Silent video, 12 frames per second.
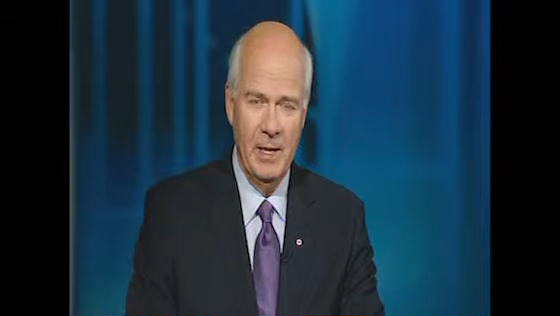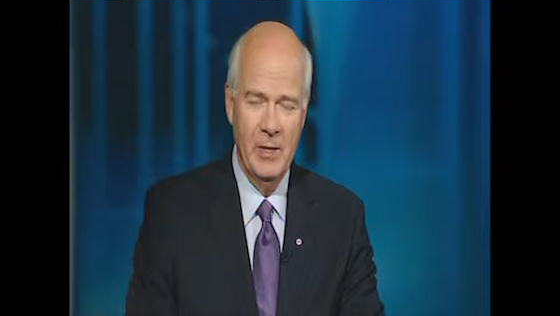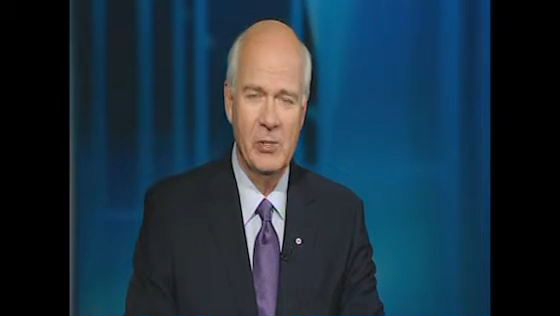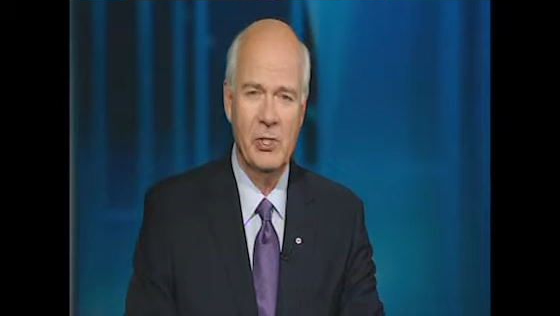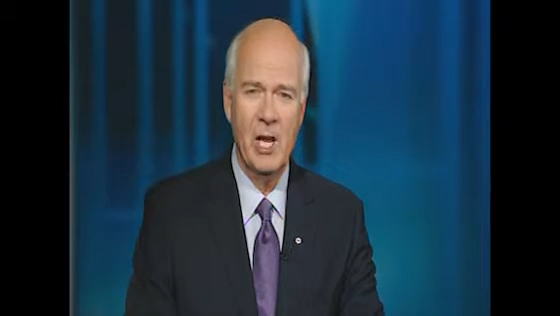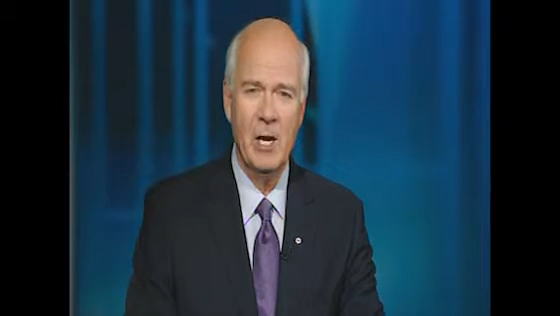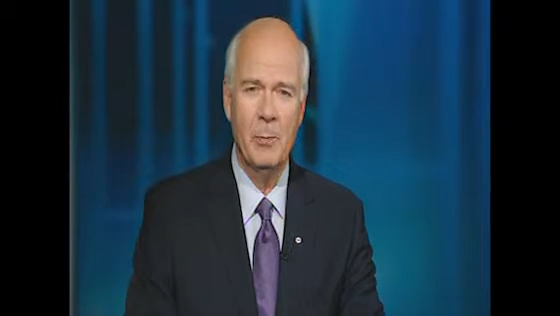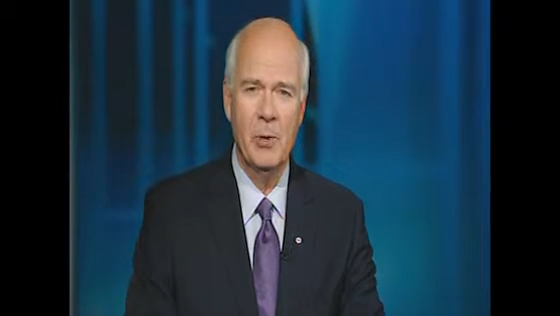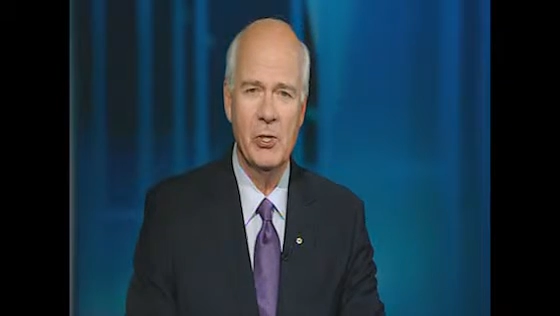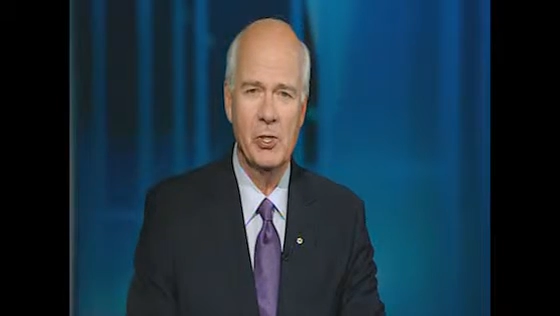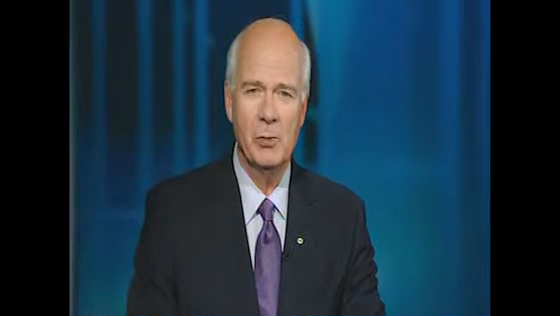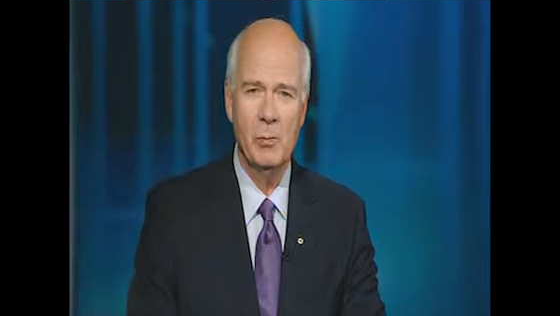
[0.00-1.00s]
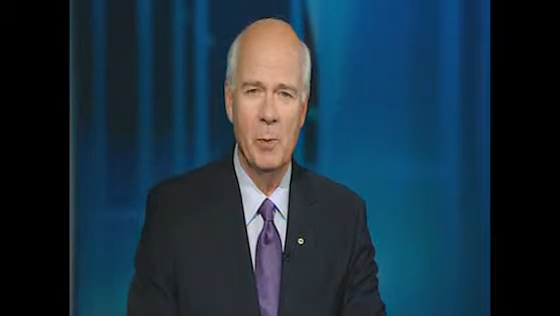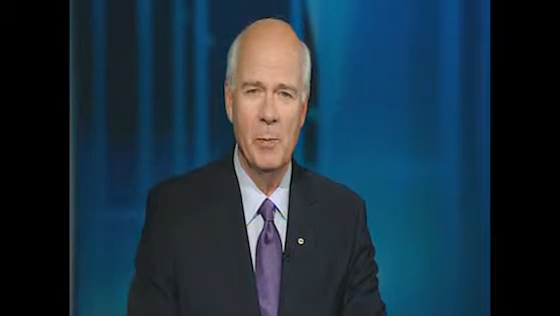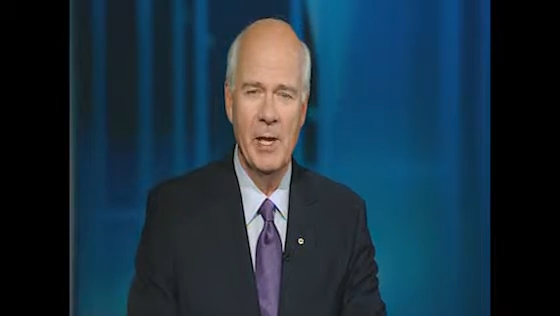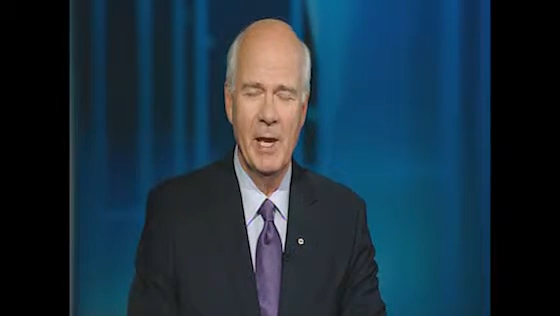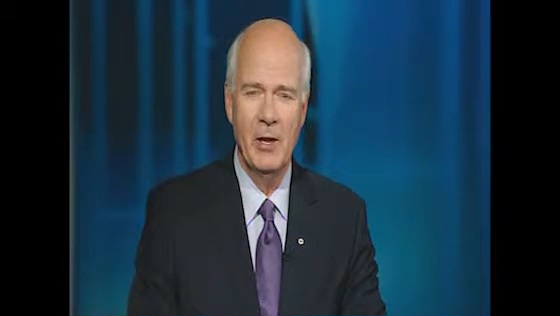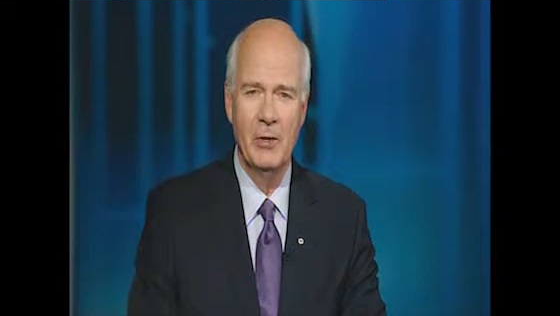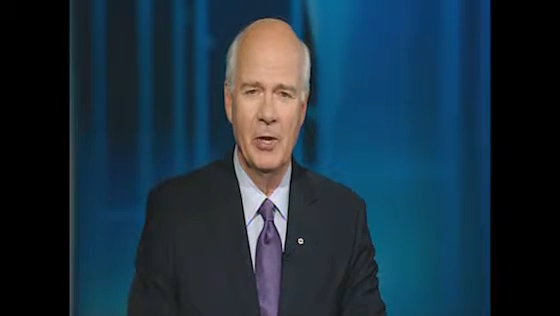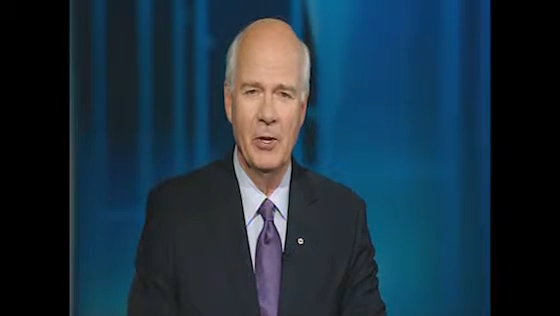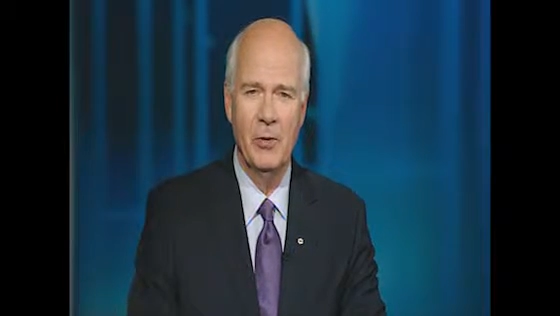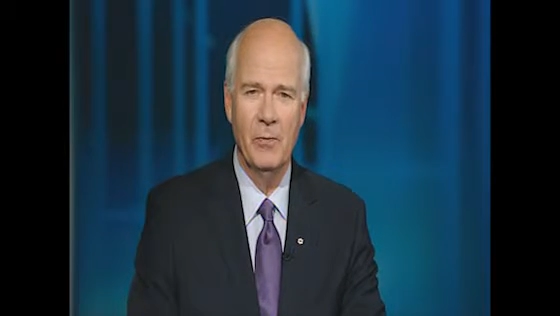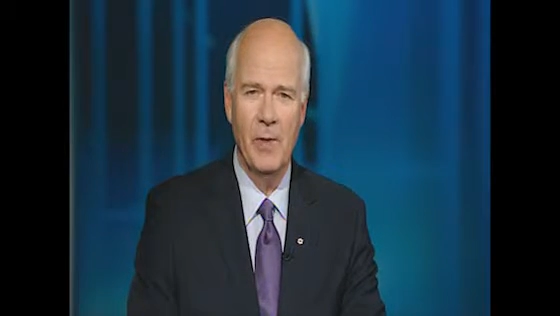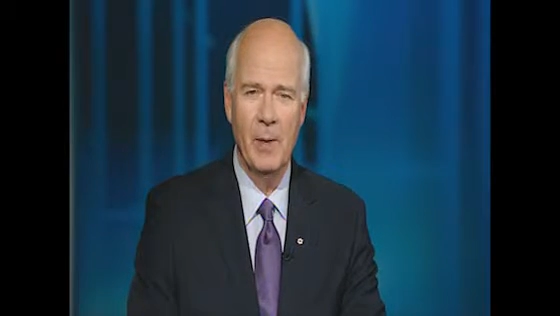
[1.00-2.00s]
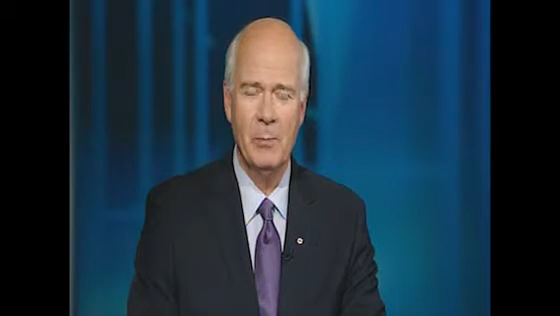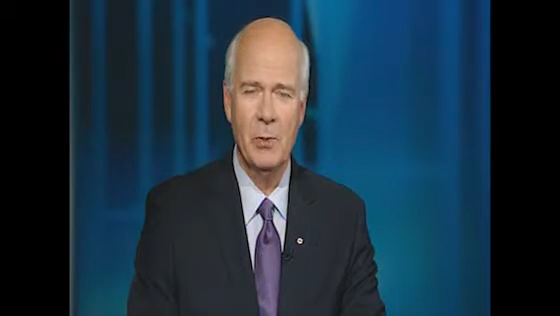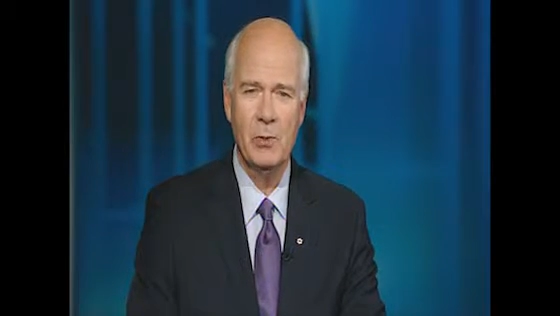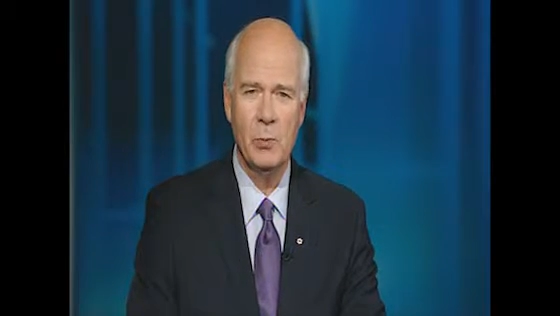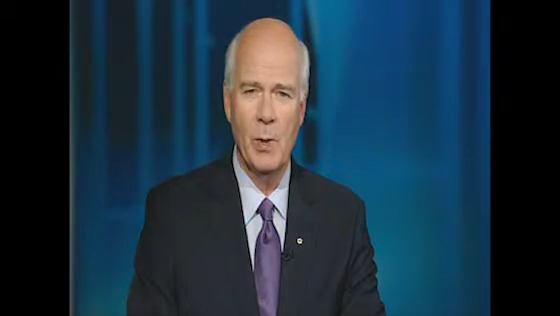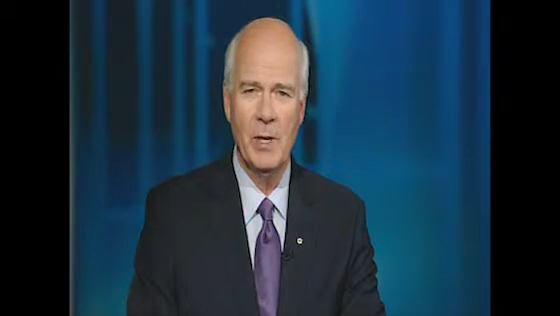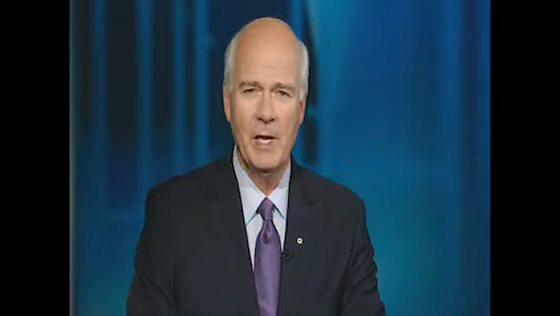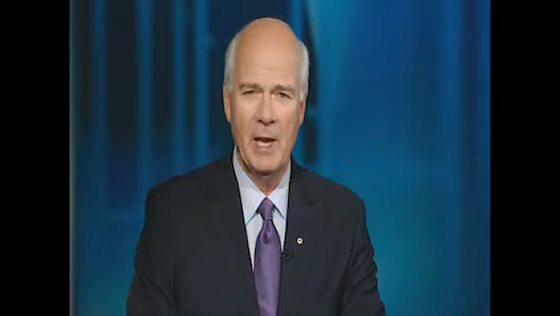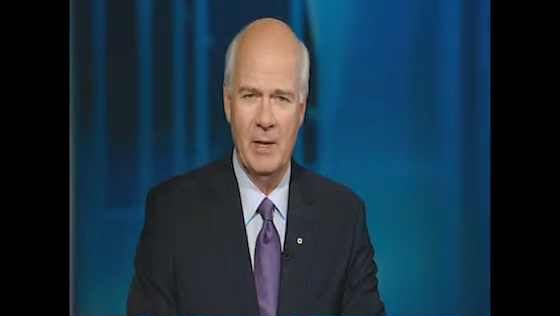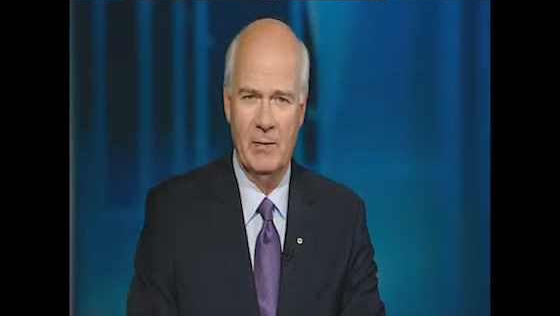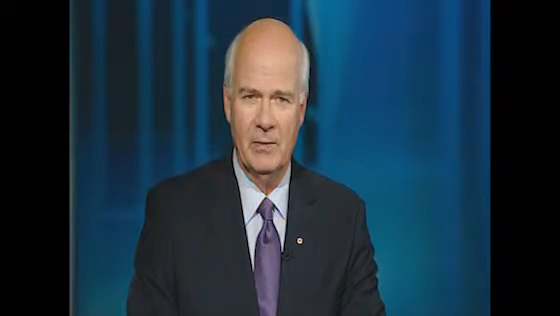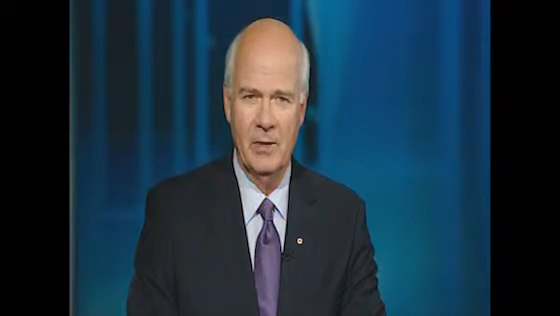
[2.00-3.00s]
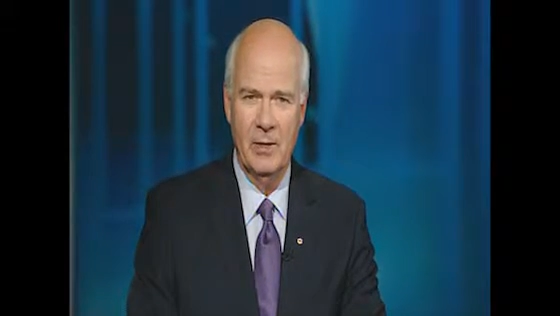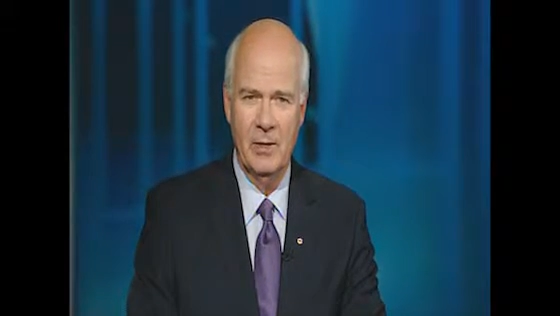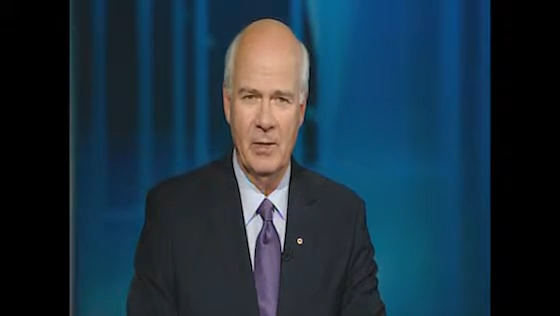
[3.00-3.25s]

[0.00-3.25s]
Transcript: The celebration will be held on November 28th